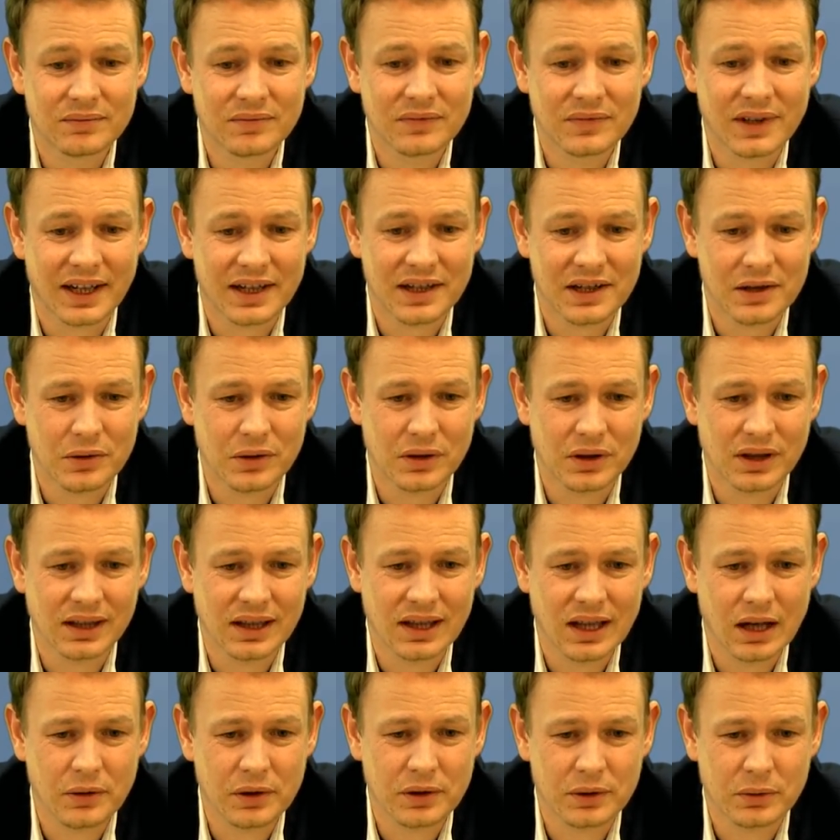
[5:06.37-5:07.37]
then you
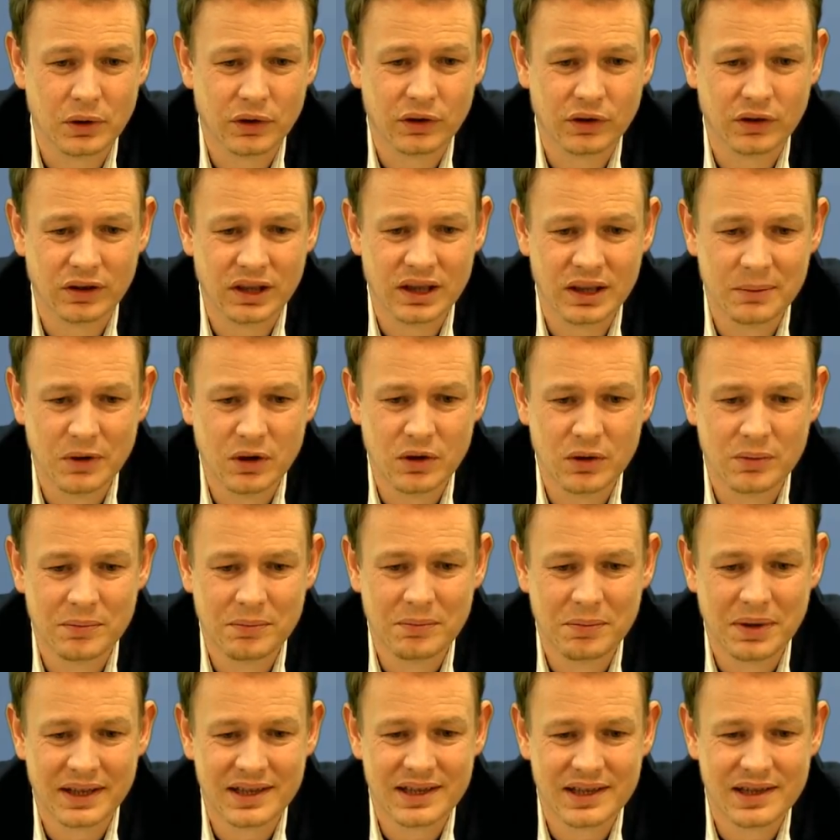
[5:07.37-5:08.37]
allow the Rosolimo,
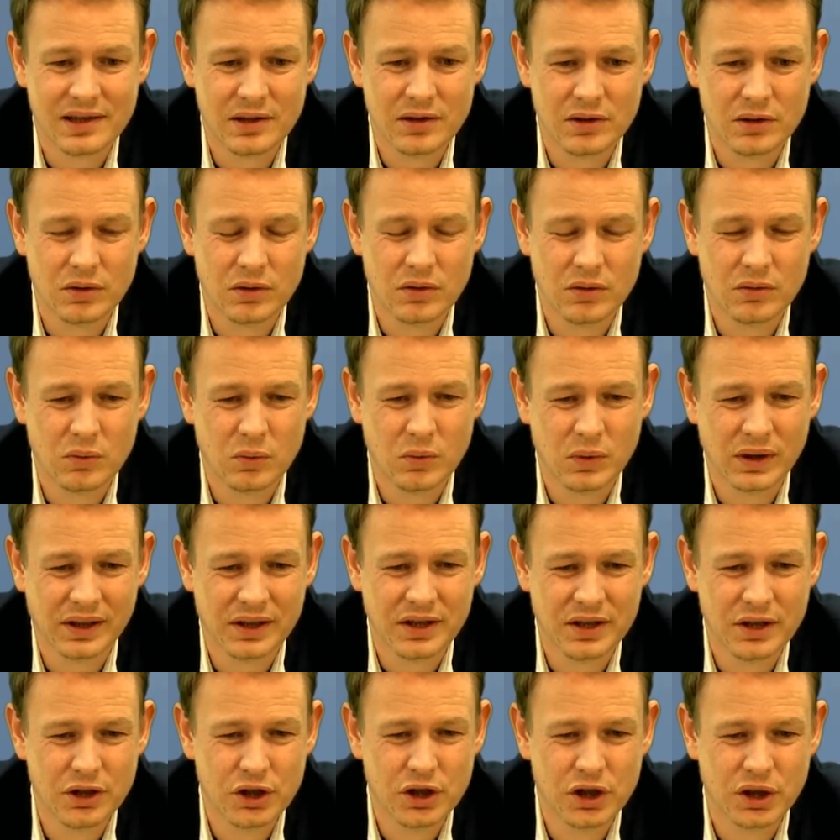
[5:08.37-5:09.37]
but you will
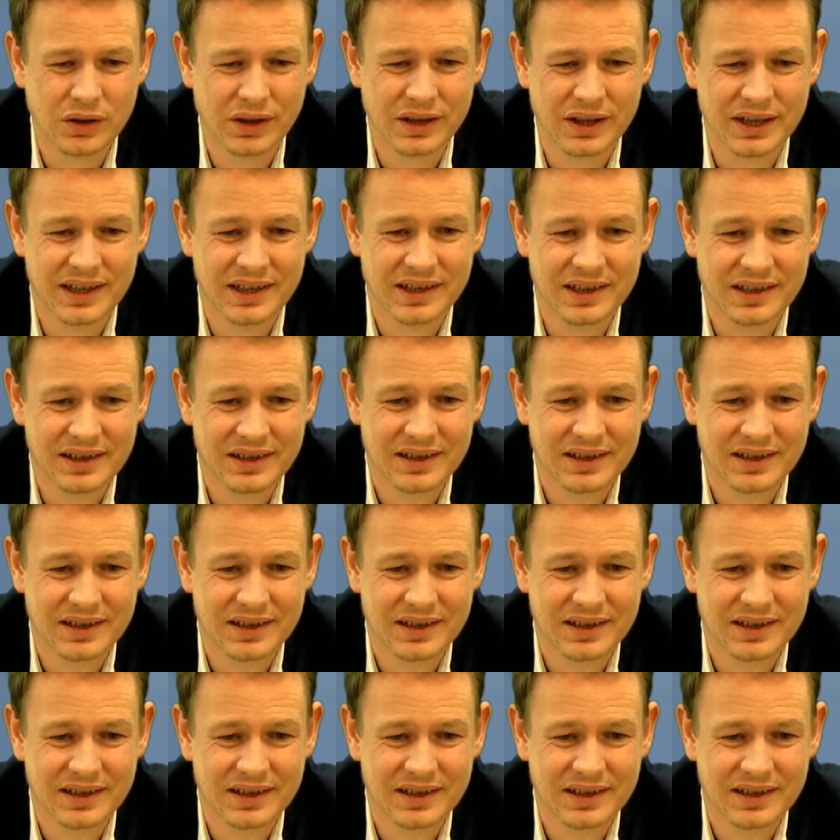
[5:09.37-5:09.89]
usually